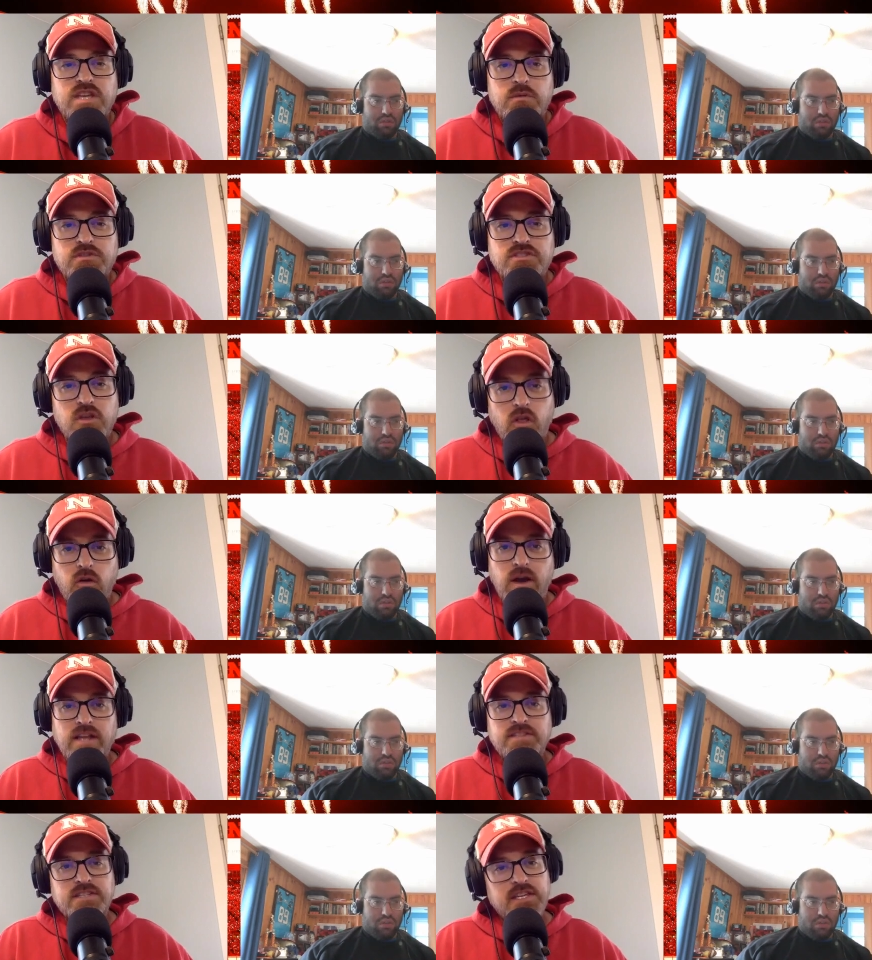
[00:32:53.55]
Speaker 1: It was still a
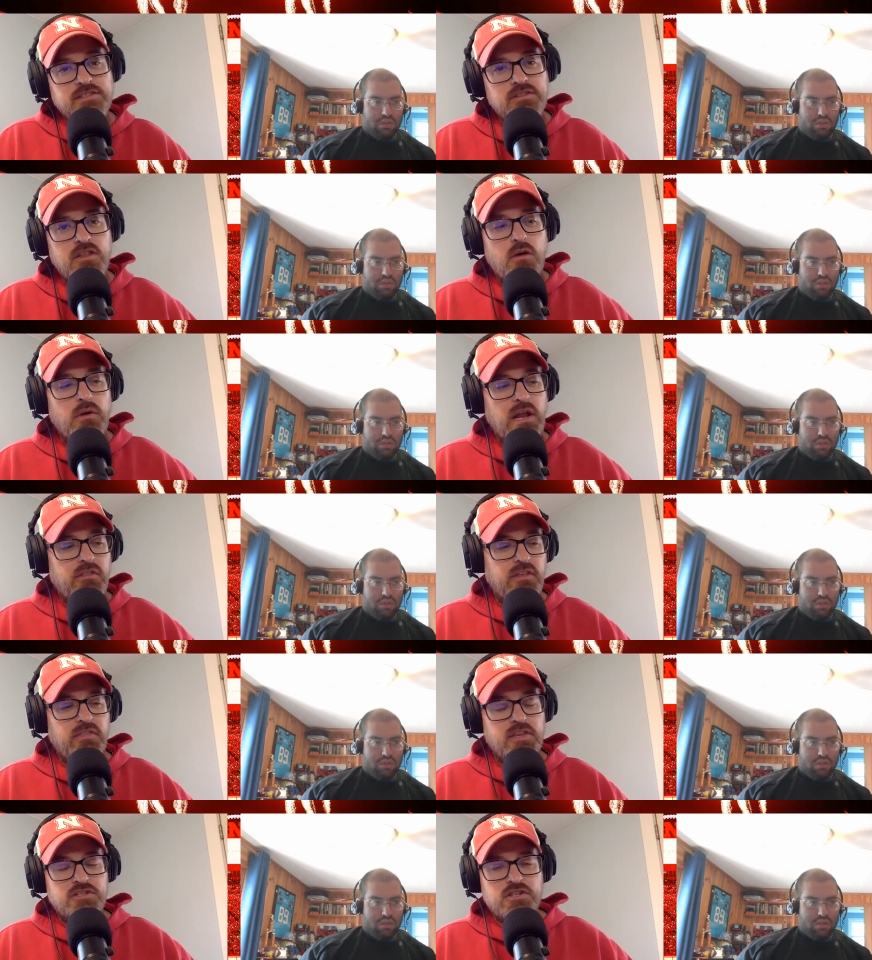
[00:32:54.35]
great season though, and I
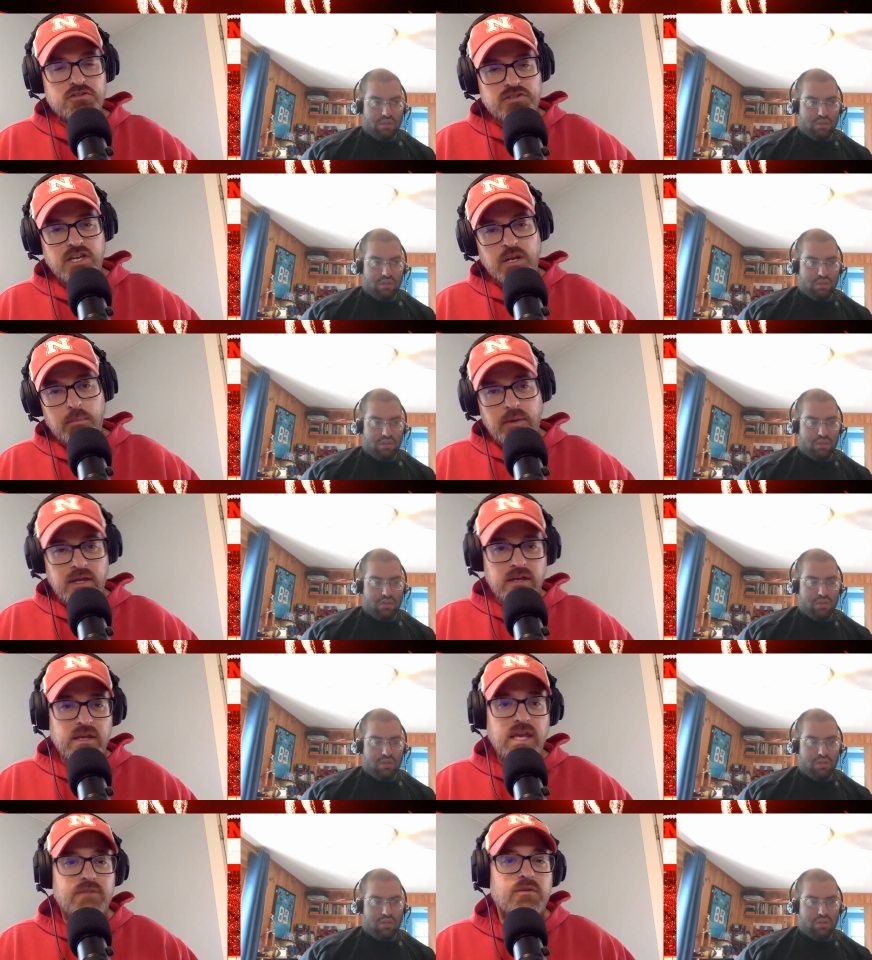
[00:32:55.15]
think this year's going to
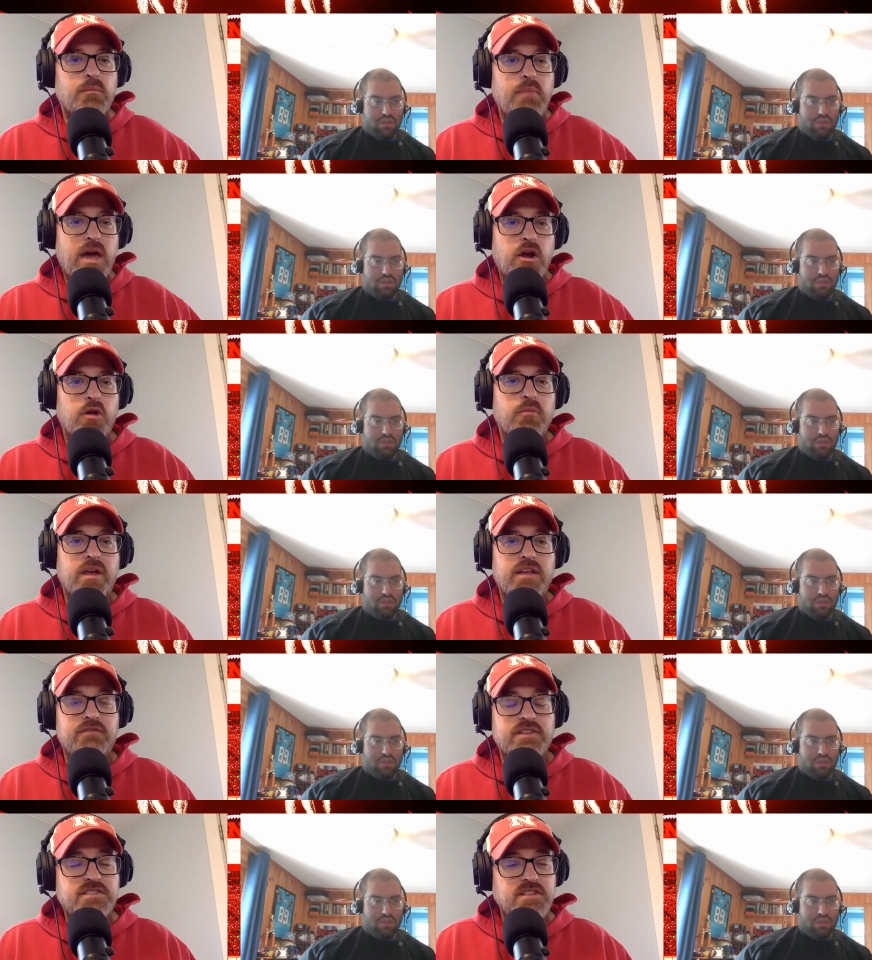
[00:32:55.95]
be even better. But
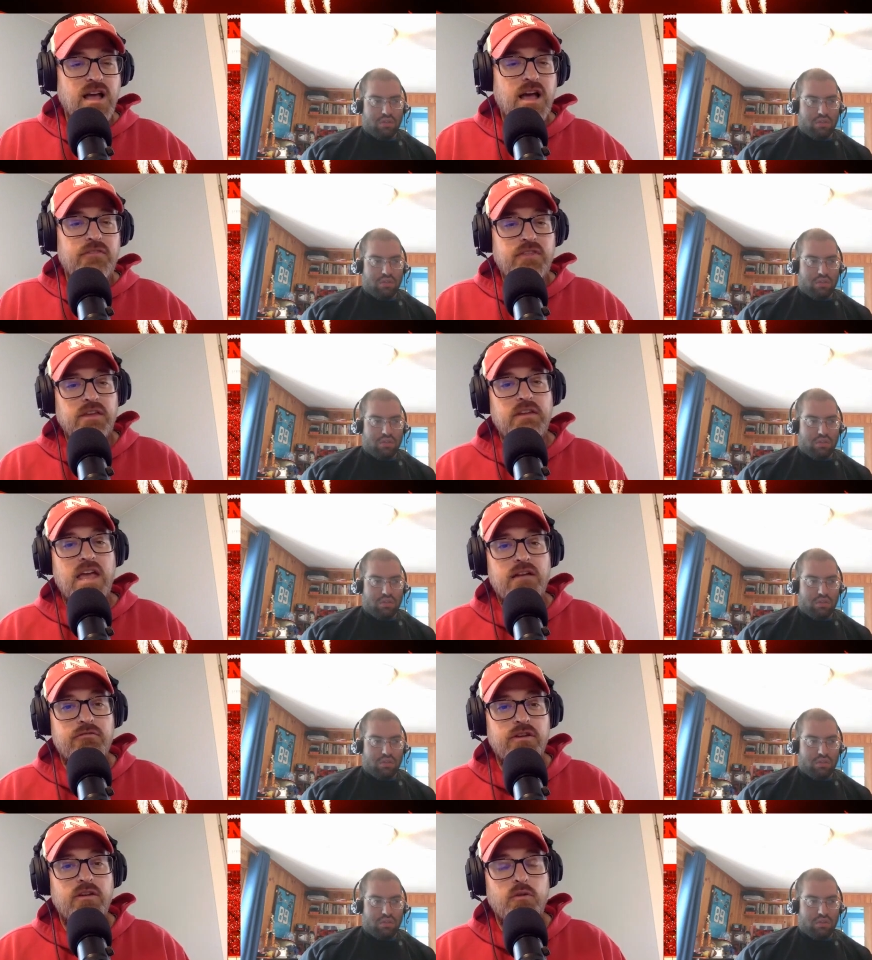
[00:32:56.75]
if it's not, then yeah,
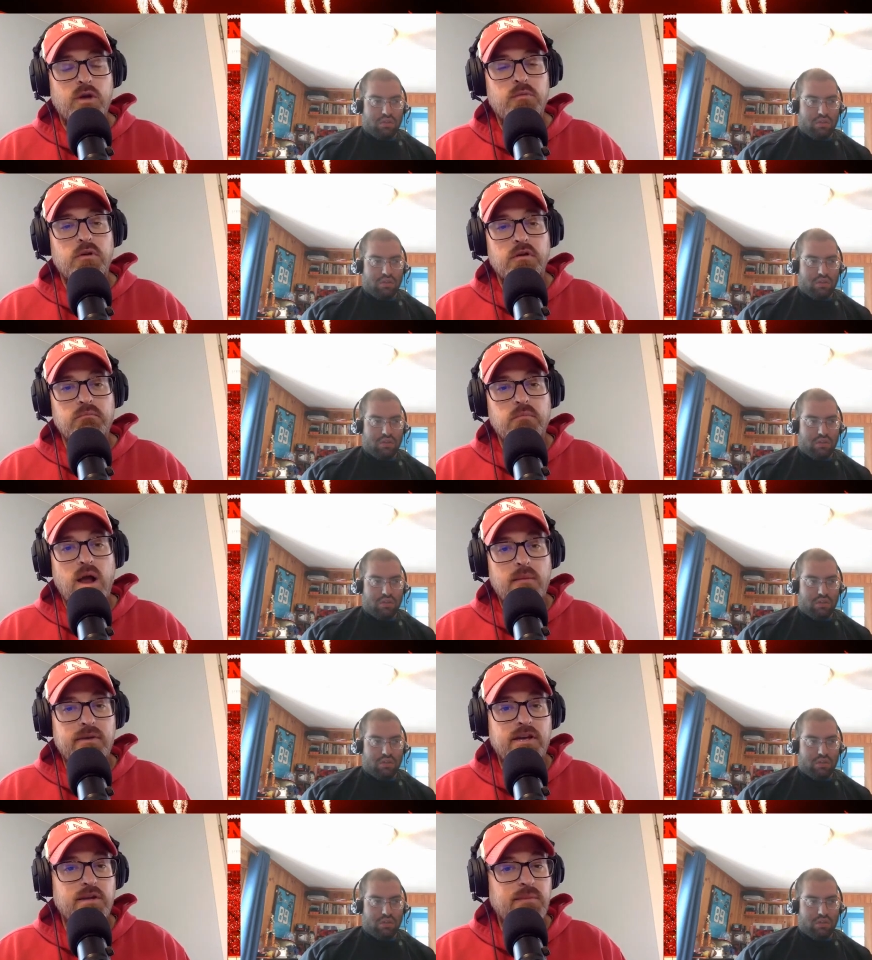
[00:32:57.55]
Fred Hoiberg
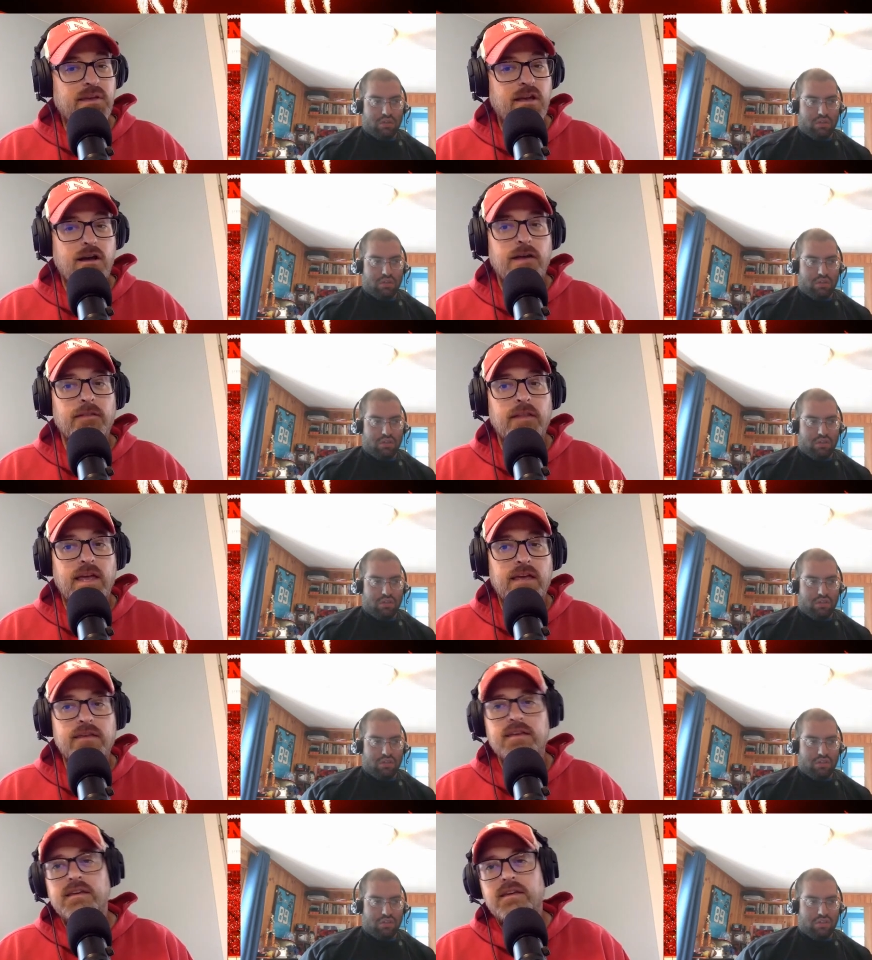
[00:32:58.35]
probably going to be gone.
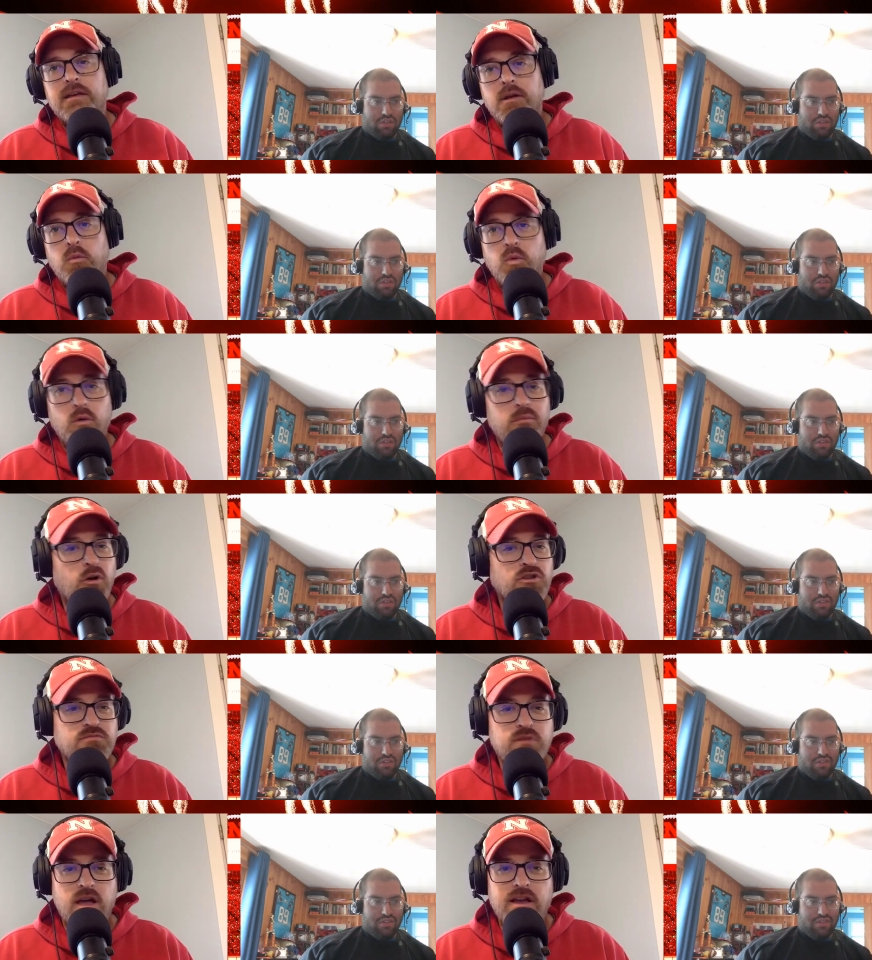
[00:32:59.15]
Like Will
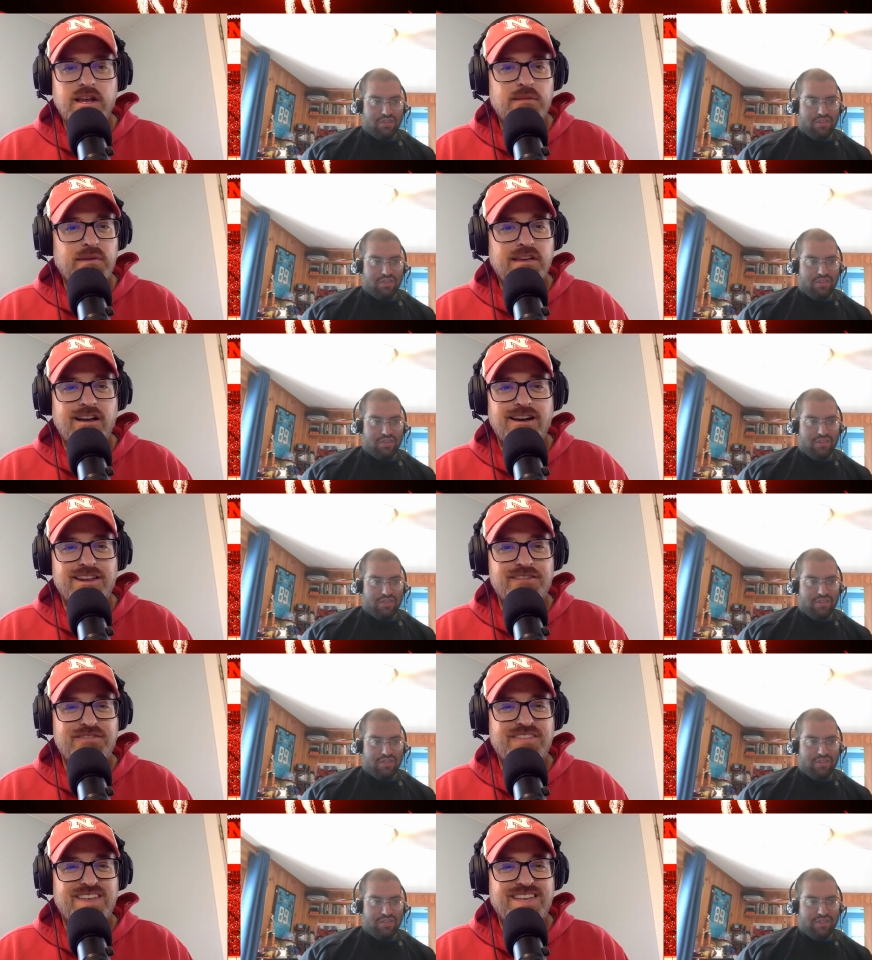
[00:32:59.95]
Bolt's probably going to be gone
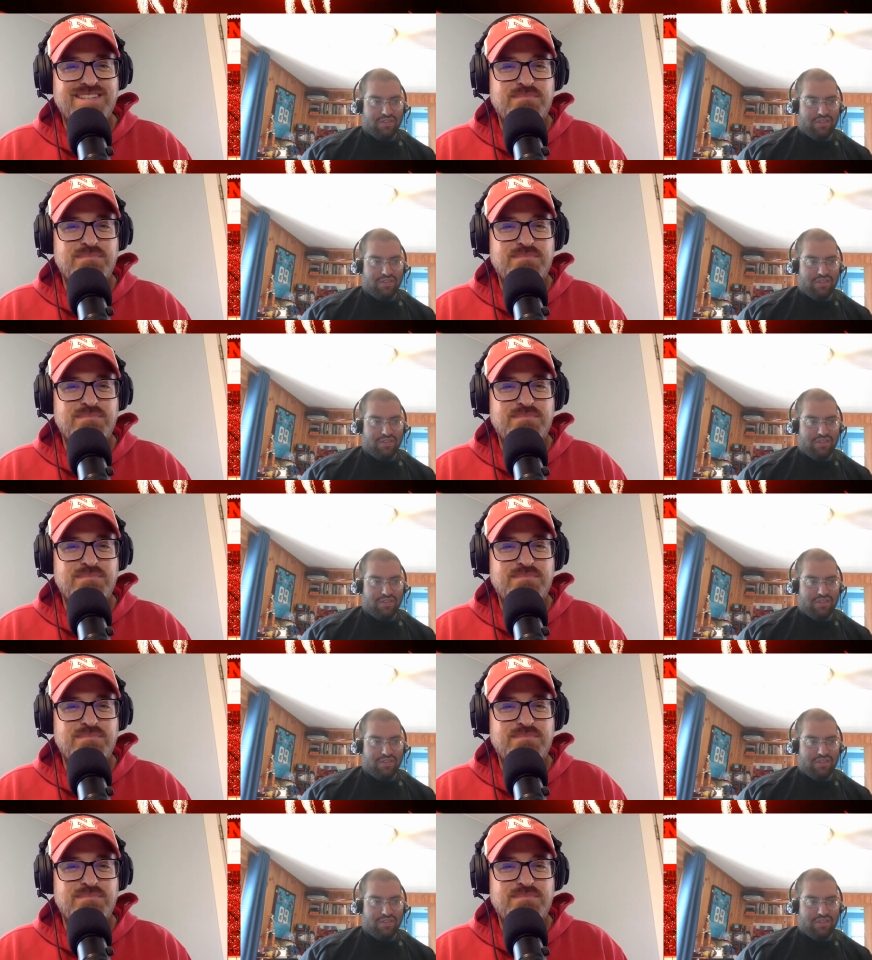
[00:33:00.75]
if this